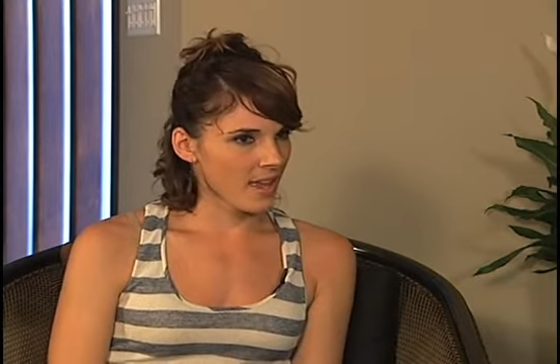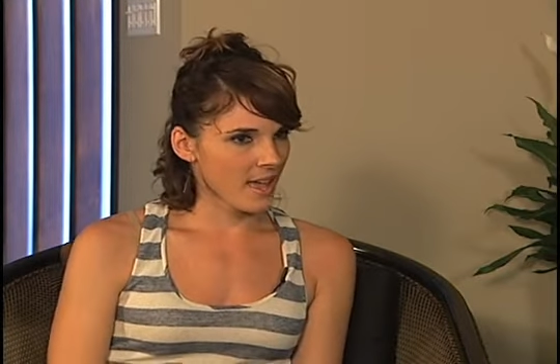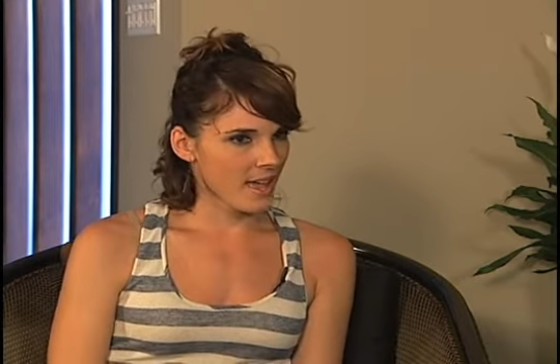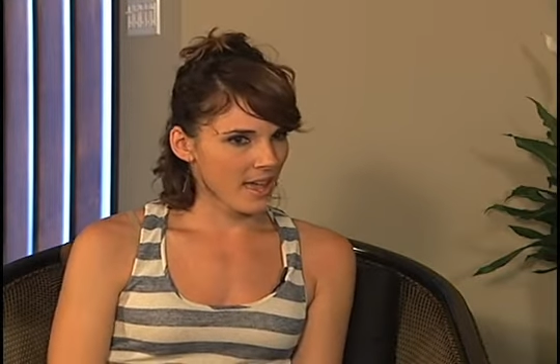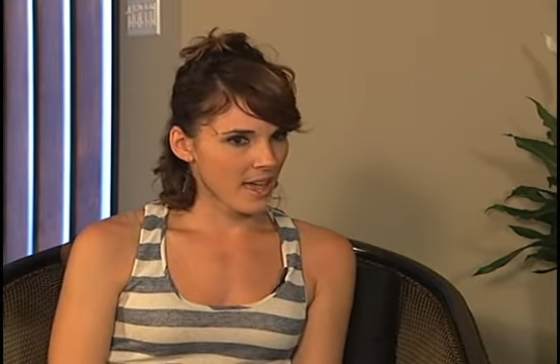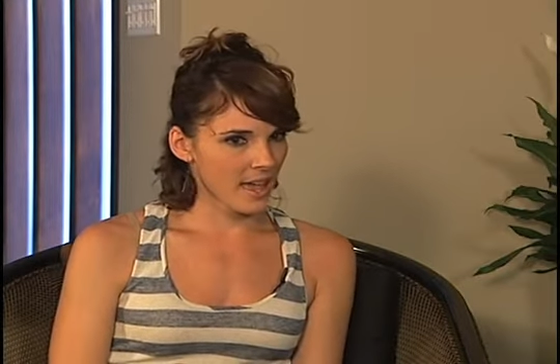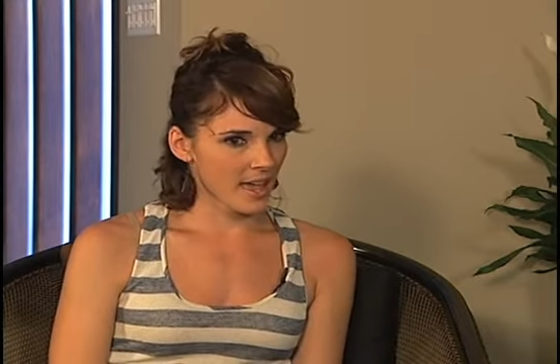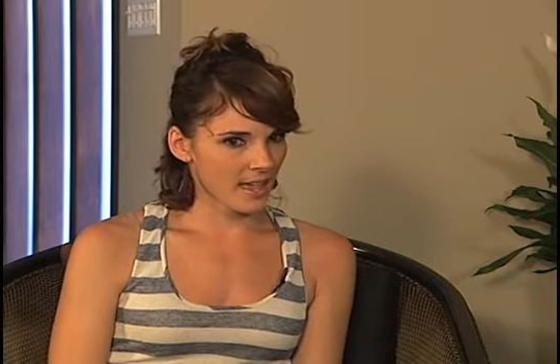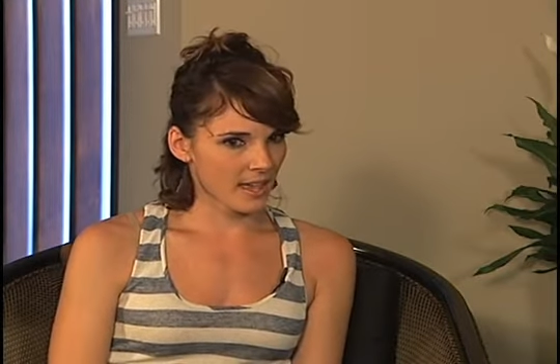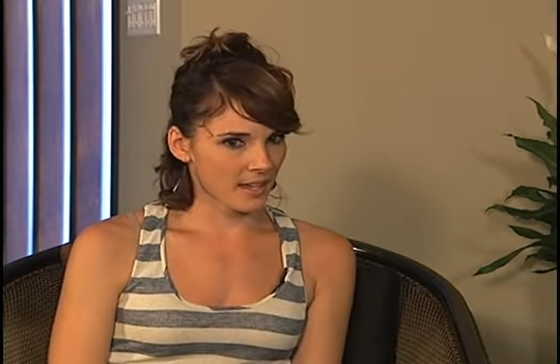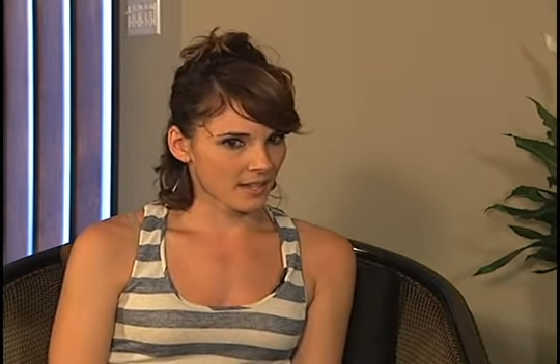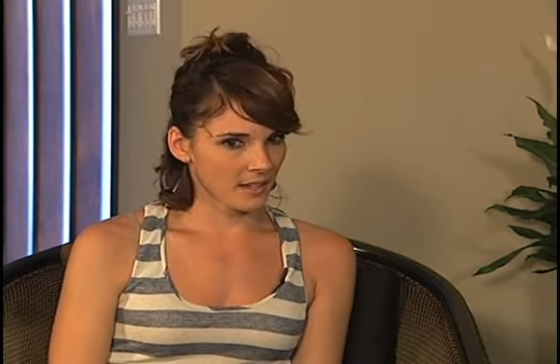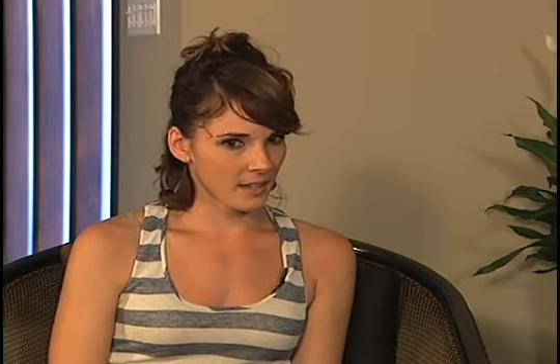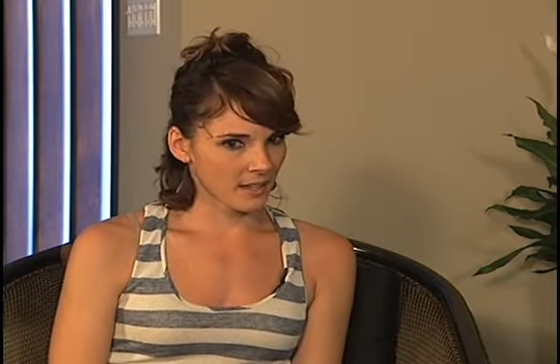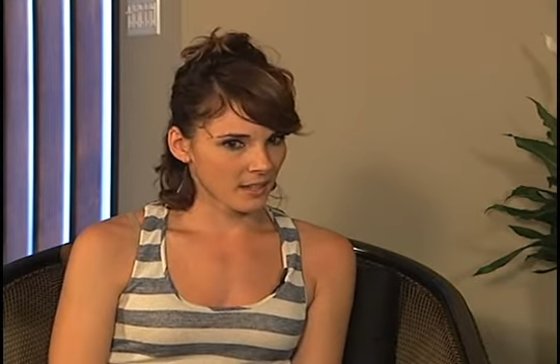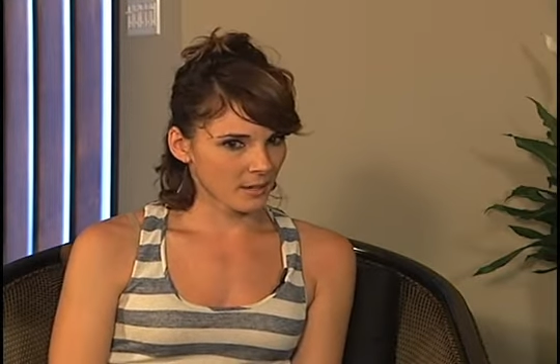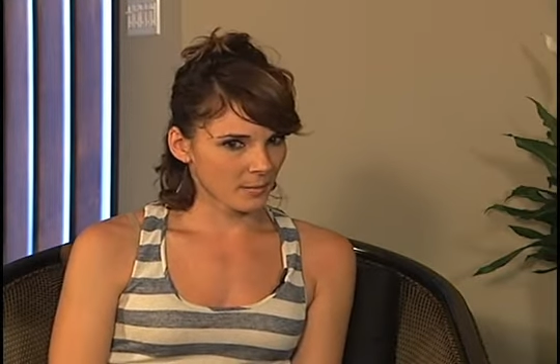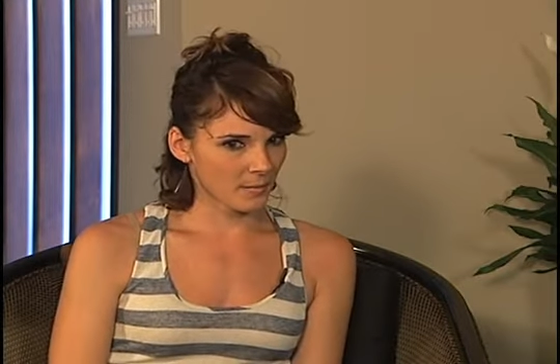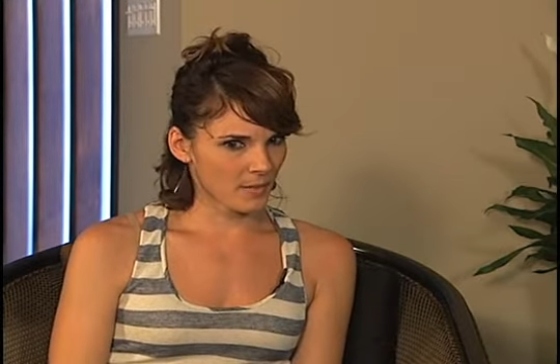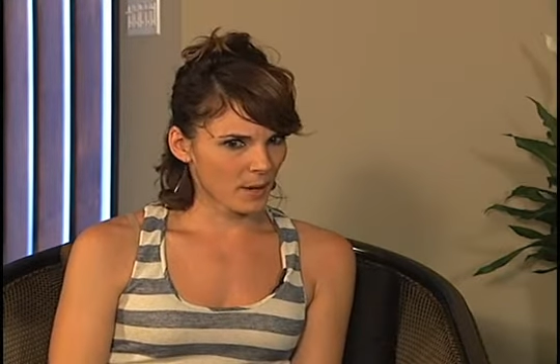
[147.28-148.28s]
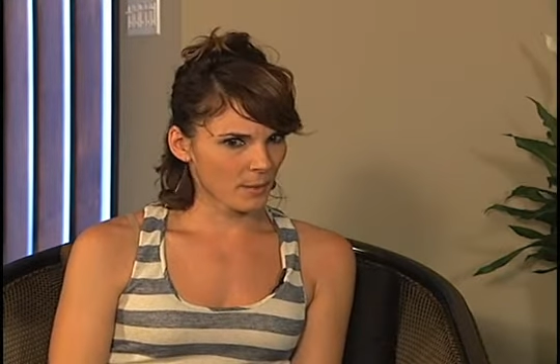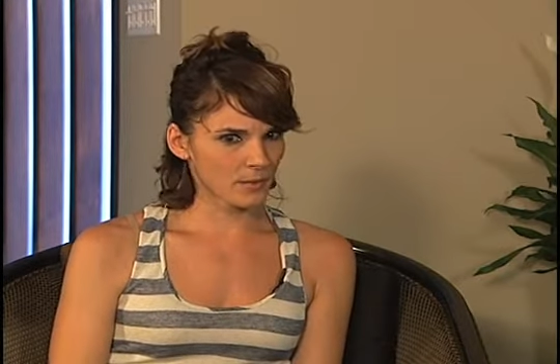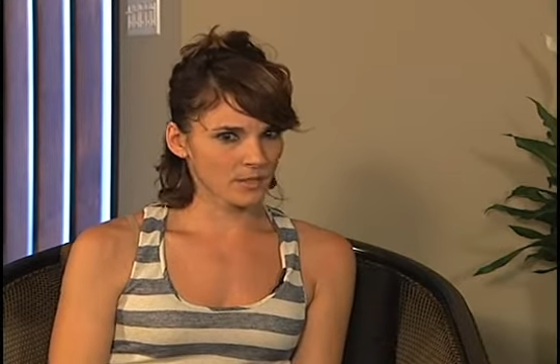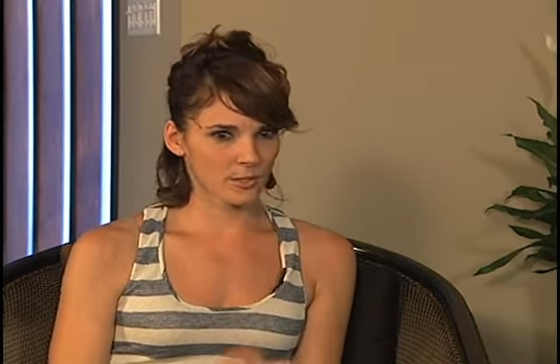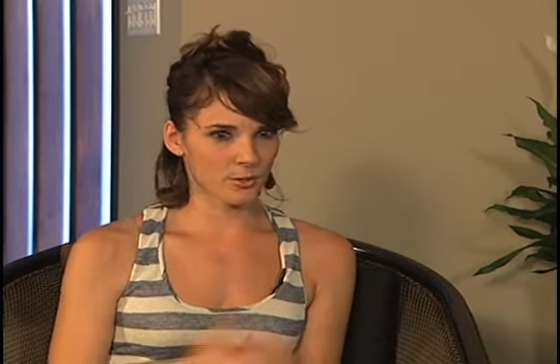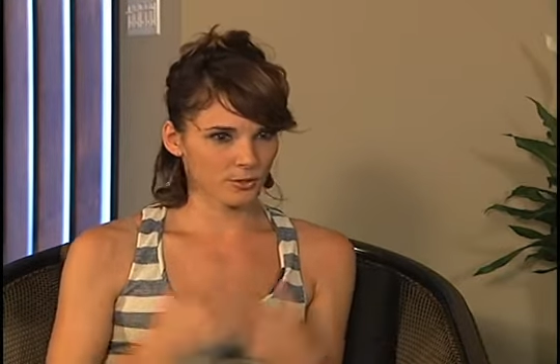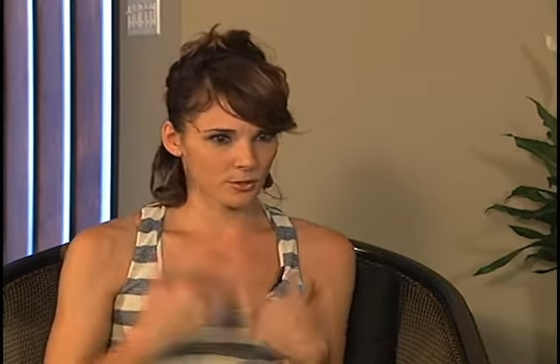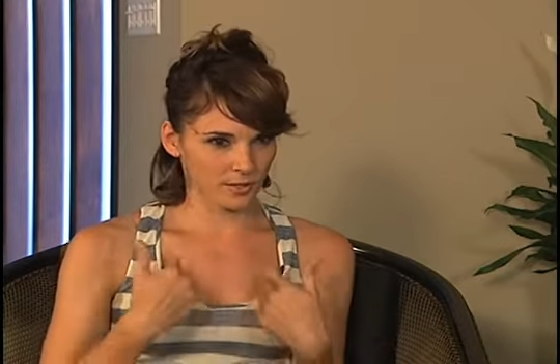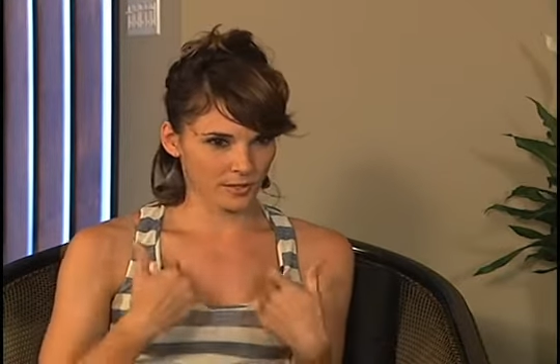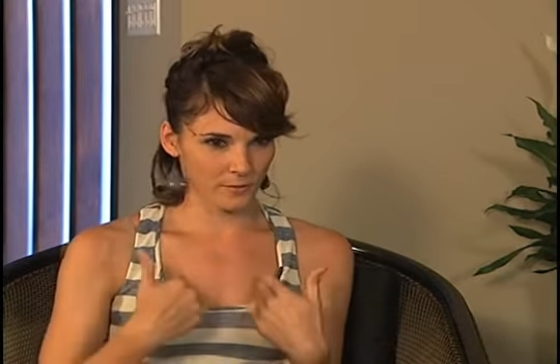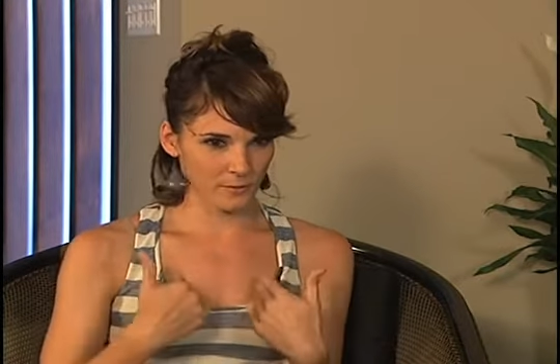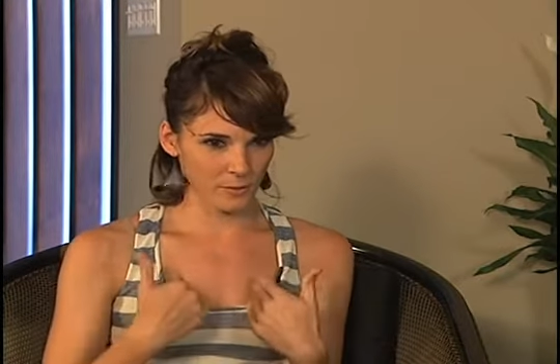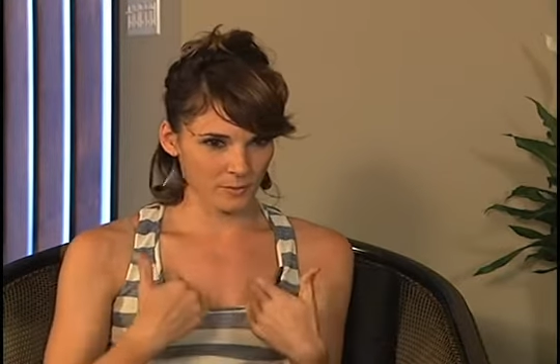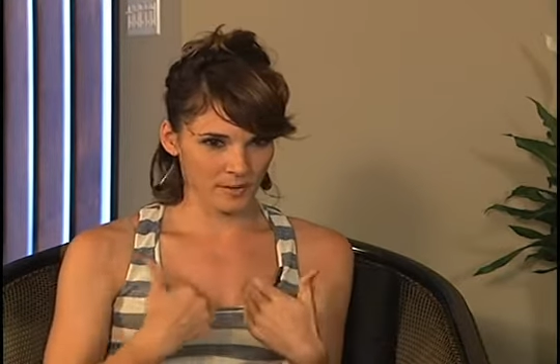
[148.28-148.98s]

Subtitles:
And that was interesting for